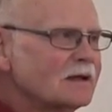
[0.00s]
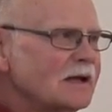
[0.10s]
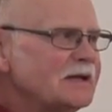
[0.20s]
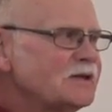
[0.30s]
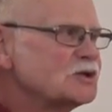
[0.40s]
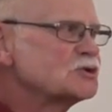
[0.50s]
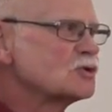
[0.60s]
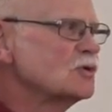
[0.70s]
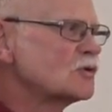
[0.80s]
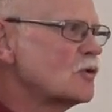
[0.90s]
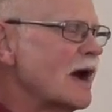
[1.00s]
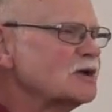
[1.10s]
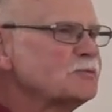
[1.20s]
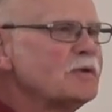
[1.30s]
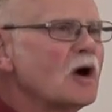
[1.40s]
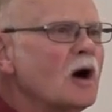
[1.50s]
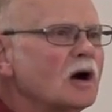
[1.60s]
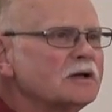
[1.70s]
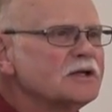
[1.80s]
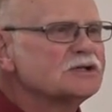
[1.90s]
Let this truth grasp your
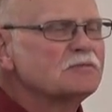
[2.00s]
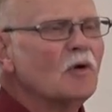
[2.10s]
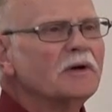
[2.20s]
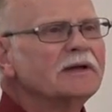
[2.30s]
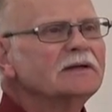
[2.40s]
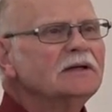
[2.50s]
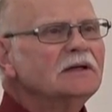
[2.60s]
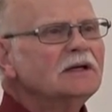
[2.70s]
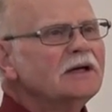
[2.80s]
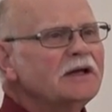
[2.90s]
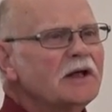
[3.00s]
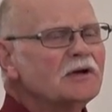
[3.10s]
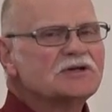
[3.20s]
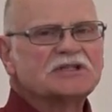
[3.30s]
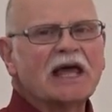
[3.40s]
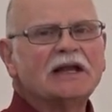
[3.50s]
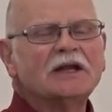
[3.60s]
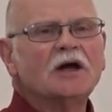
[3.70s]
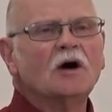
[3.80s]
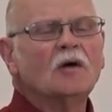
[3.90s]
heart this morning and understand
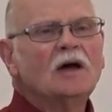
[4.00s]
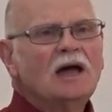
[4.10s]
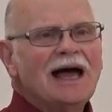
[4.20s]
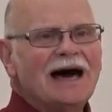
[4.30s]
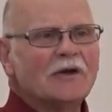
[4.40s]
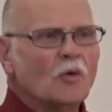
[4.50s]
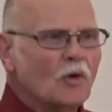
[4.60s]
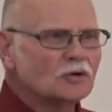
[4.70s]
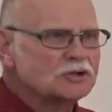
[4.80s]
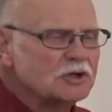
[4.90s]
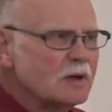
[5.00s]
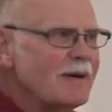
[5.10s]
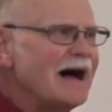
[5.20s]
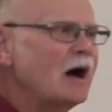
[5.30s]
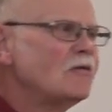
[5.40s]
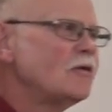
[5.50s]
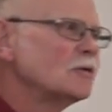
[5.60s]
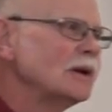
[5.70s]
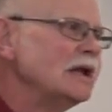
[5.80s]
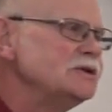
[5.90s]
and know. I don't want you to buy off
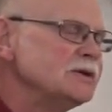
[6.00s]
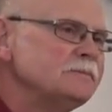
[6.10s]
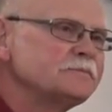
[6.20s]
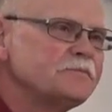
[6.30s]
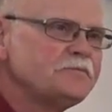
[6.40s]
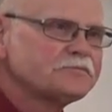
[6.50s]
on religion.